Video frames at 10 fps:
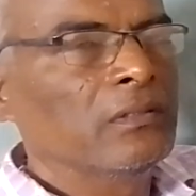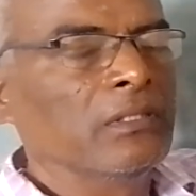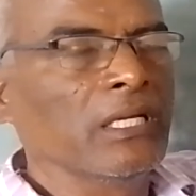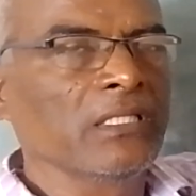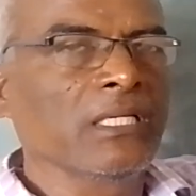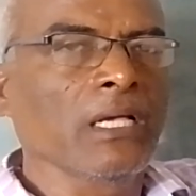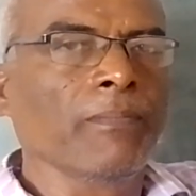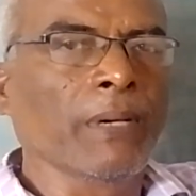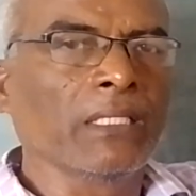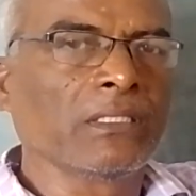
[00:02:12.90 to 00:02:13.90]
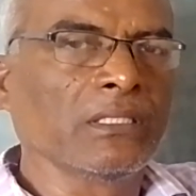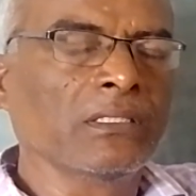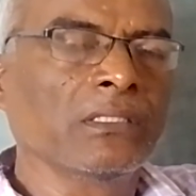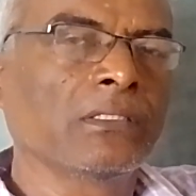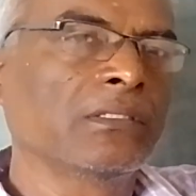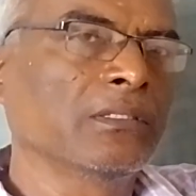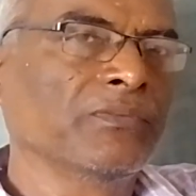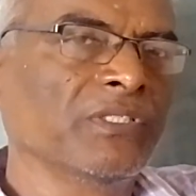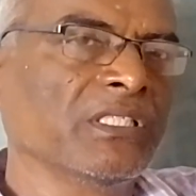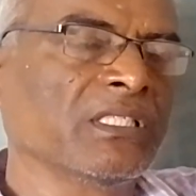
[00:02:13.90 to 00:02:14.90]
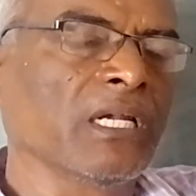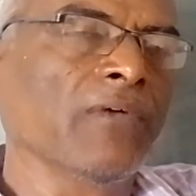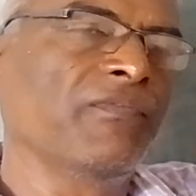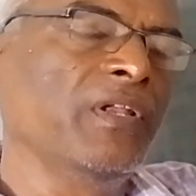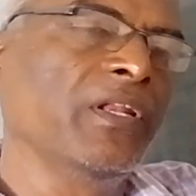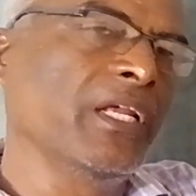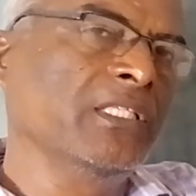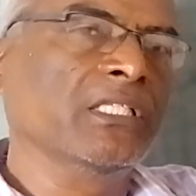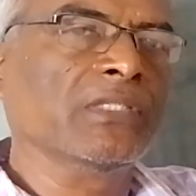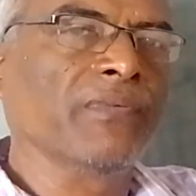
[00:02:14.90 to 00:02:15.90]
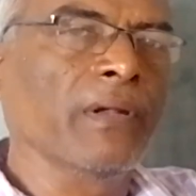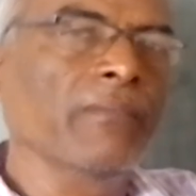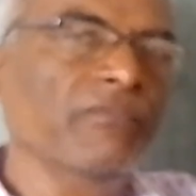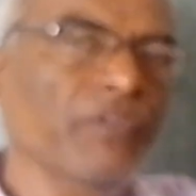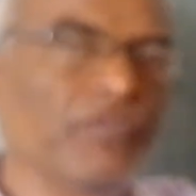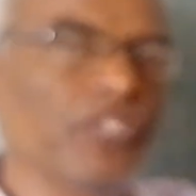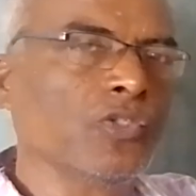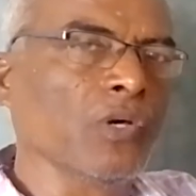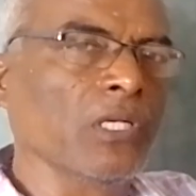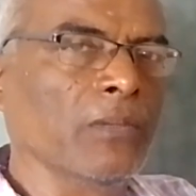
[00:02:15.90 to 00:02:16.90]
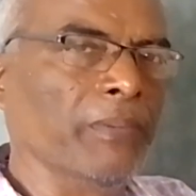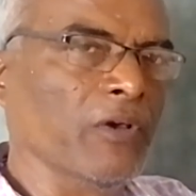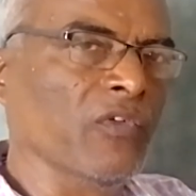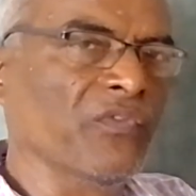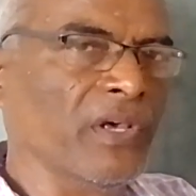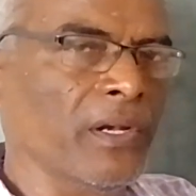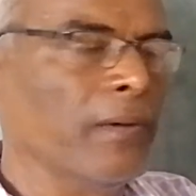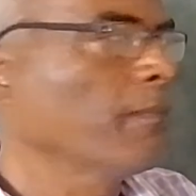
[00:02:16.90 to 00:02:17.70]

there is a capacitance which is roughly ranges from 50 to 100 picofarad.